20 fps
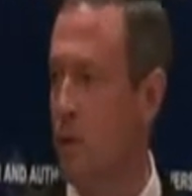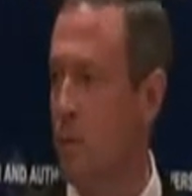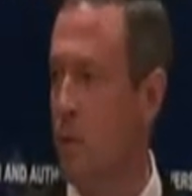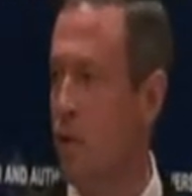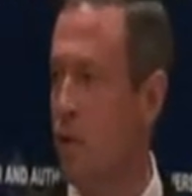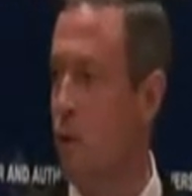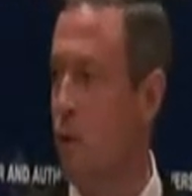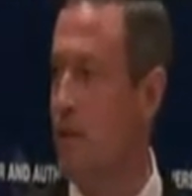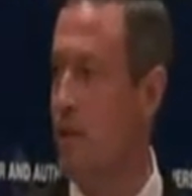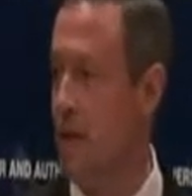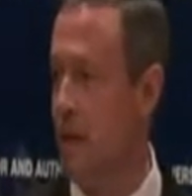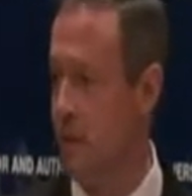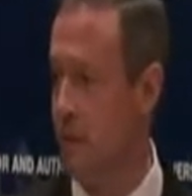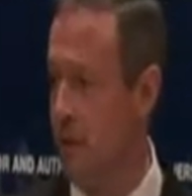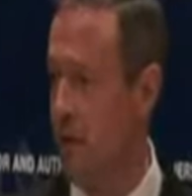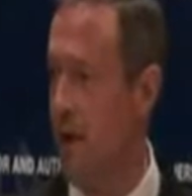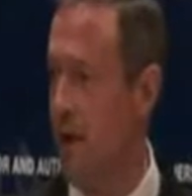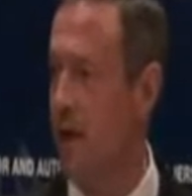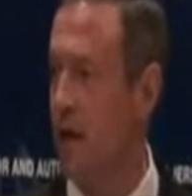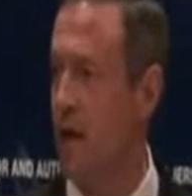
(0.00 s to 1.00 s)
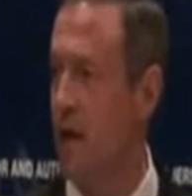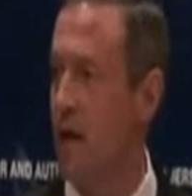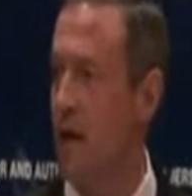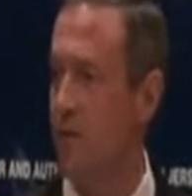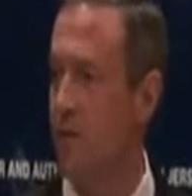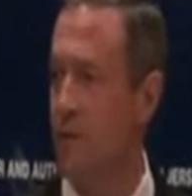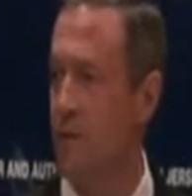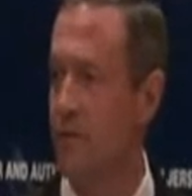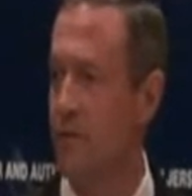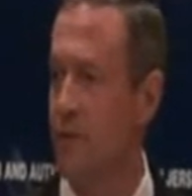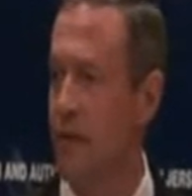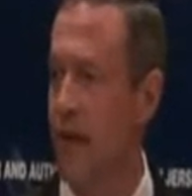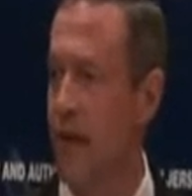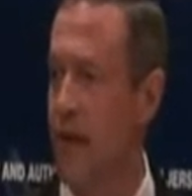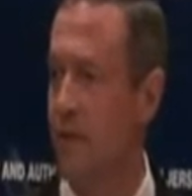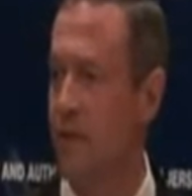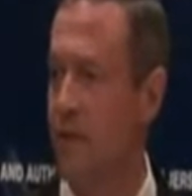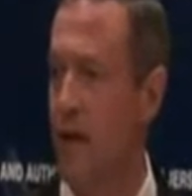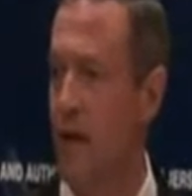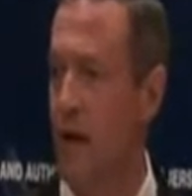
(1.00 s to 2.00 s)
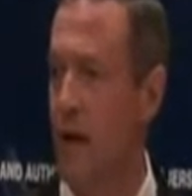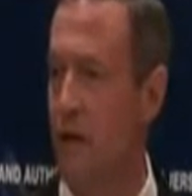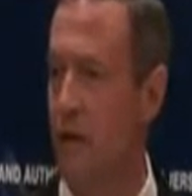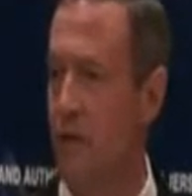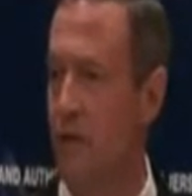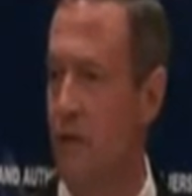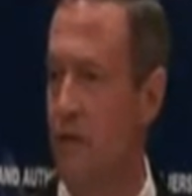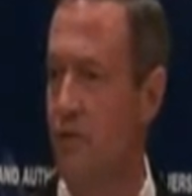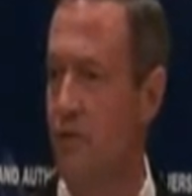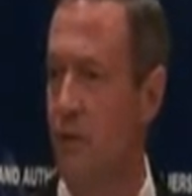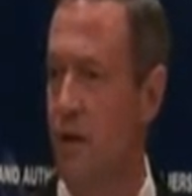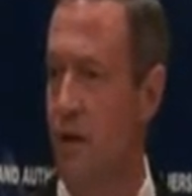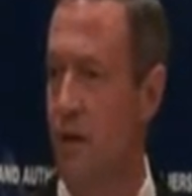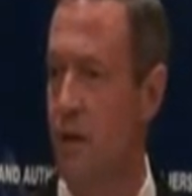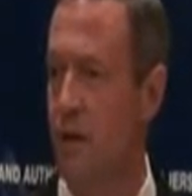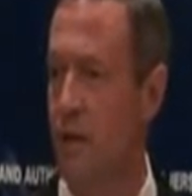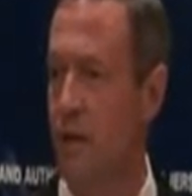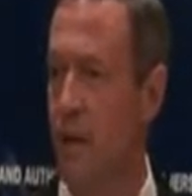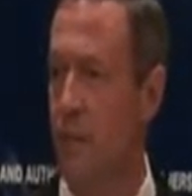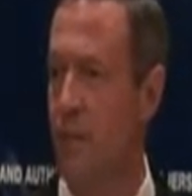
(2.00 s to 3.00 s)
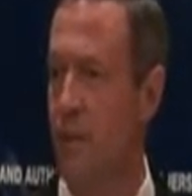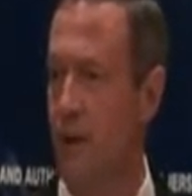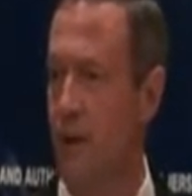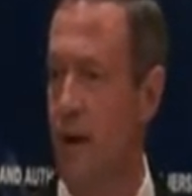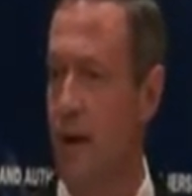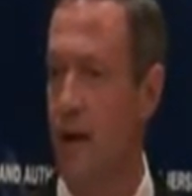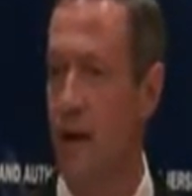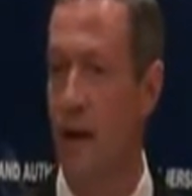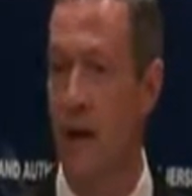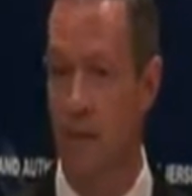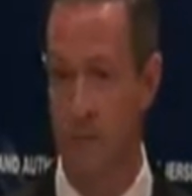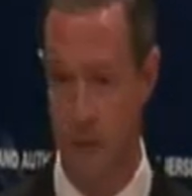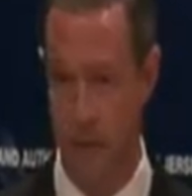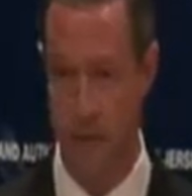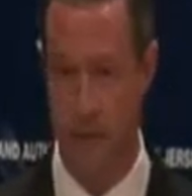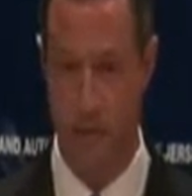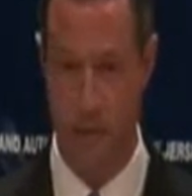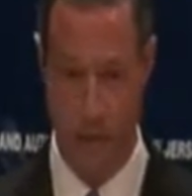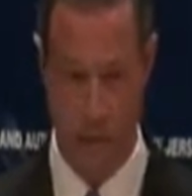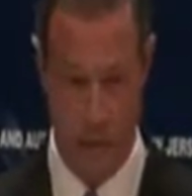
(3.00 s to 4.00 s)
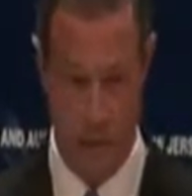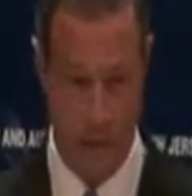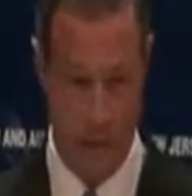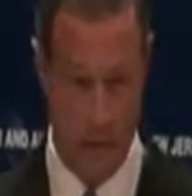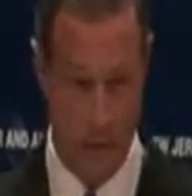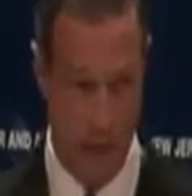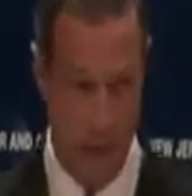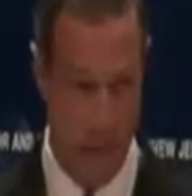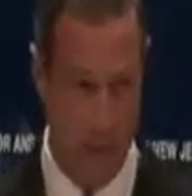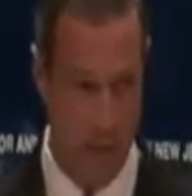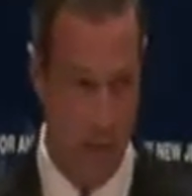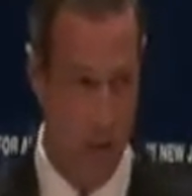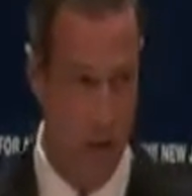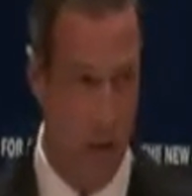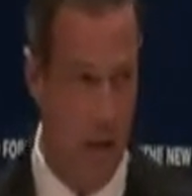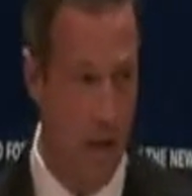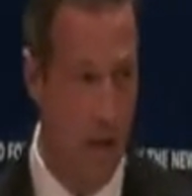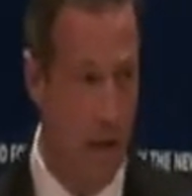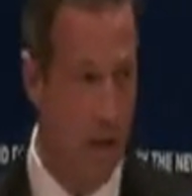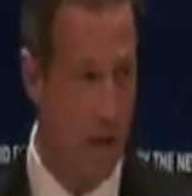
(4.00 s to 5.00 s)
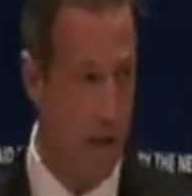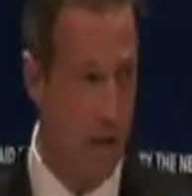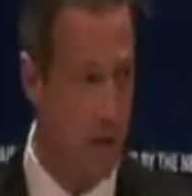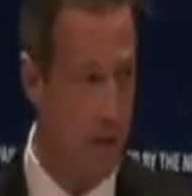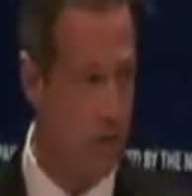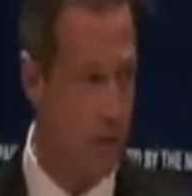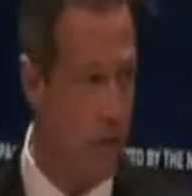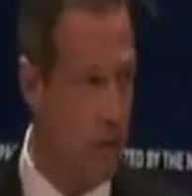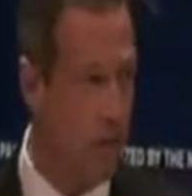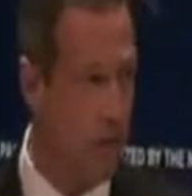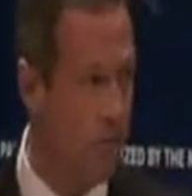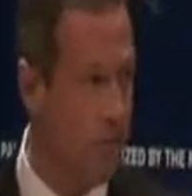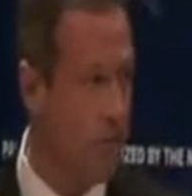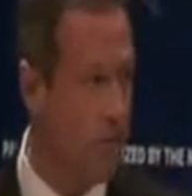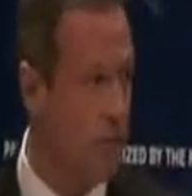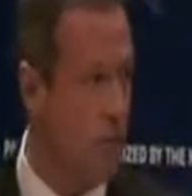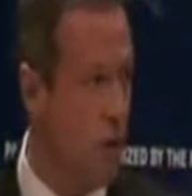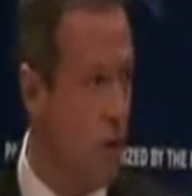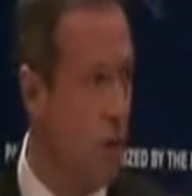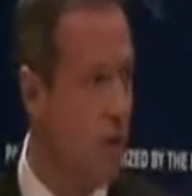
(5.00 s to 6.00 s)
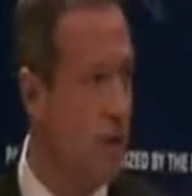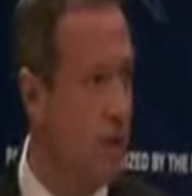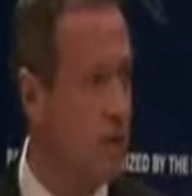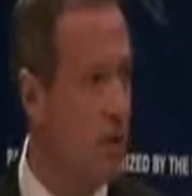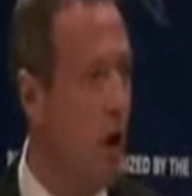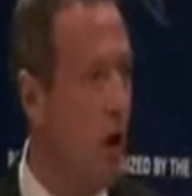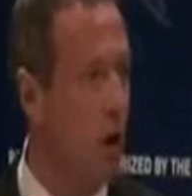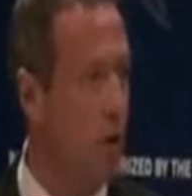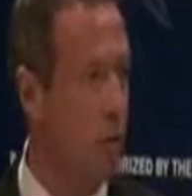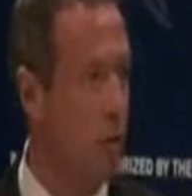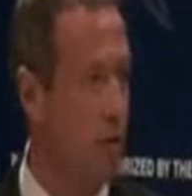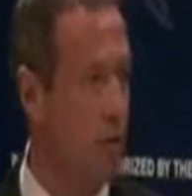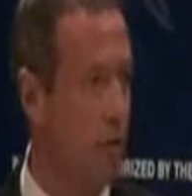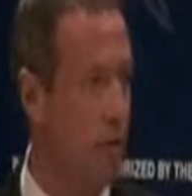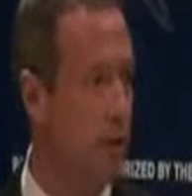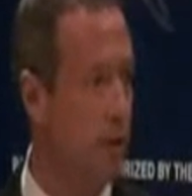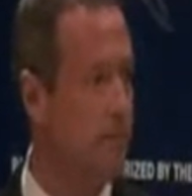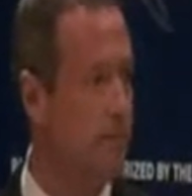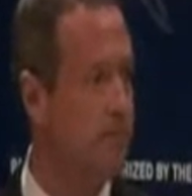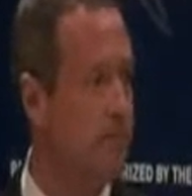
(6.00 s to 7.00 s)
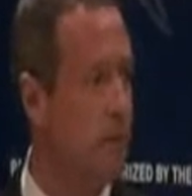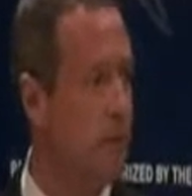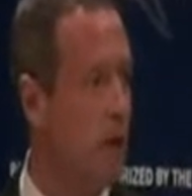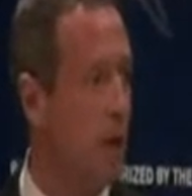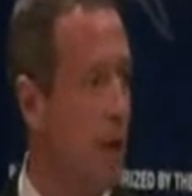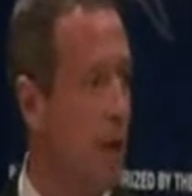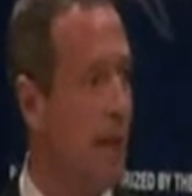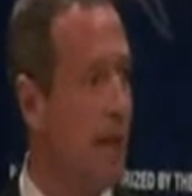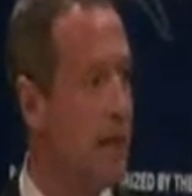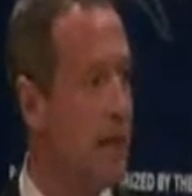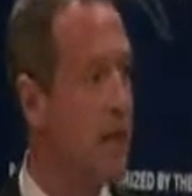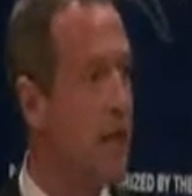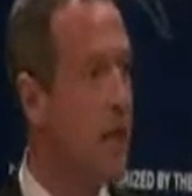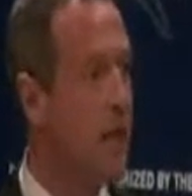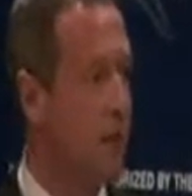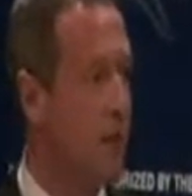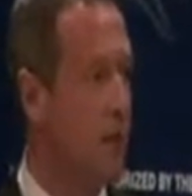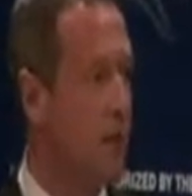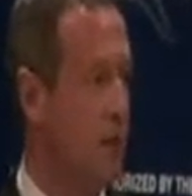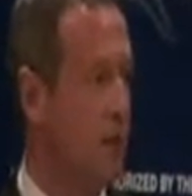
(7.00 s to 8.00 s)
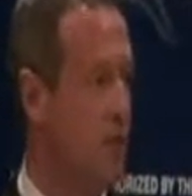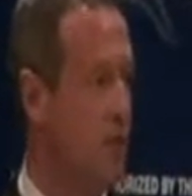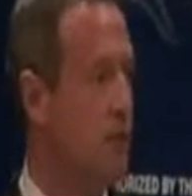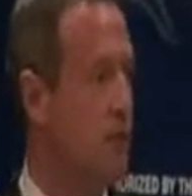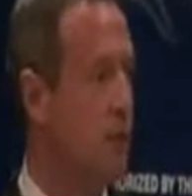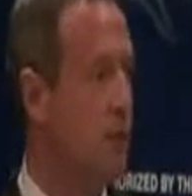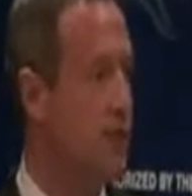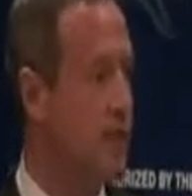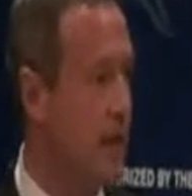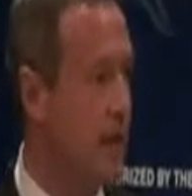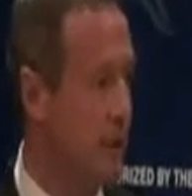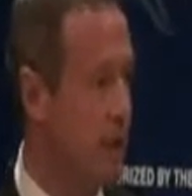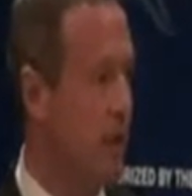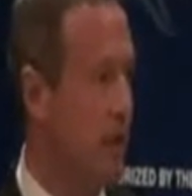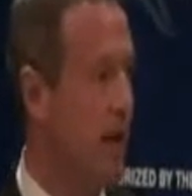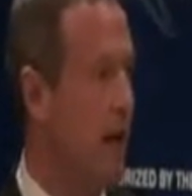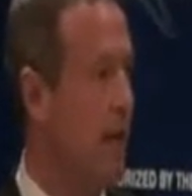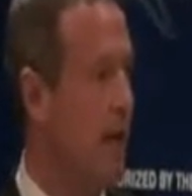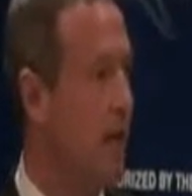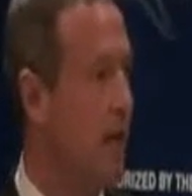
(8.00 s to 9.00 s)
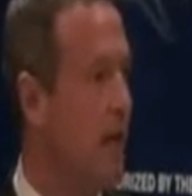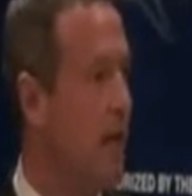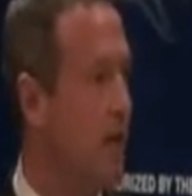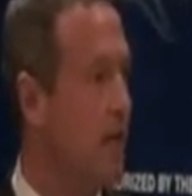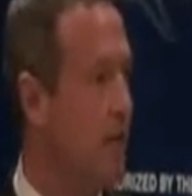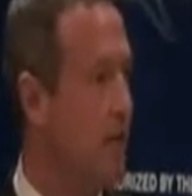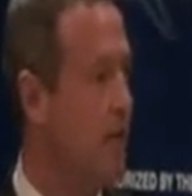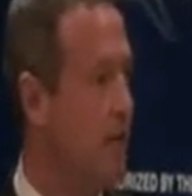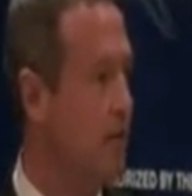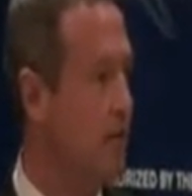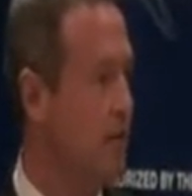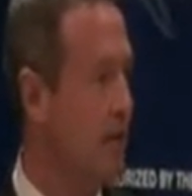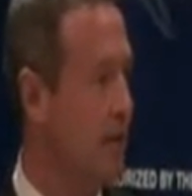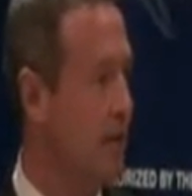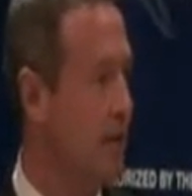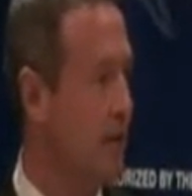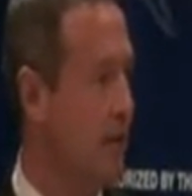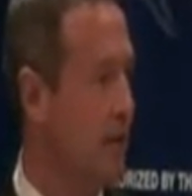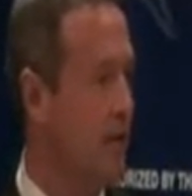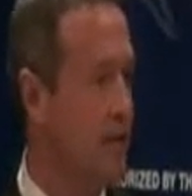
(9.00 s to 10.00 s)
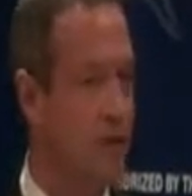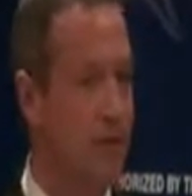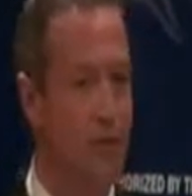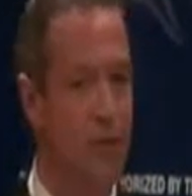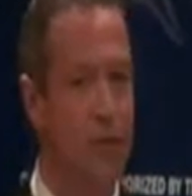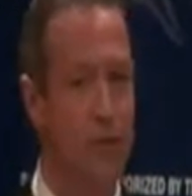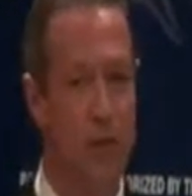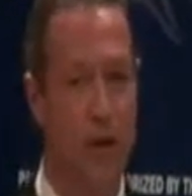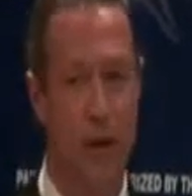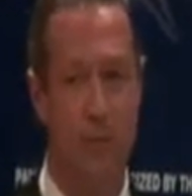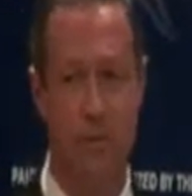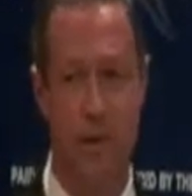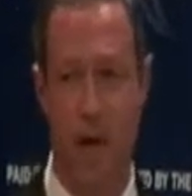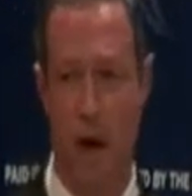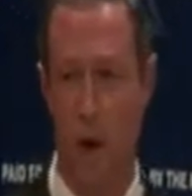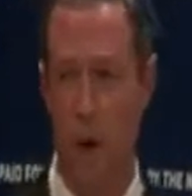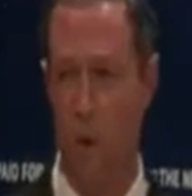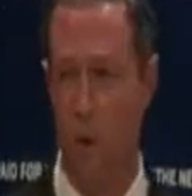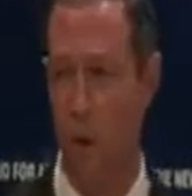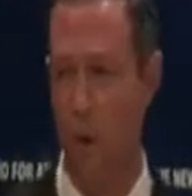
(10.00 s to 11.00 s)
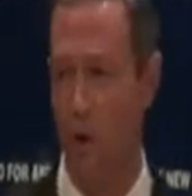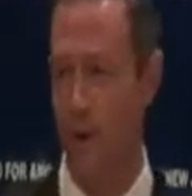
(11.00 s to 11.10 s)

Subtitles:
between Democratic governors, and I have the honor to chair the Democratic Governors Association this year. So I want to talk with you about the difference between Democratic governors, as if you don't know,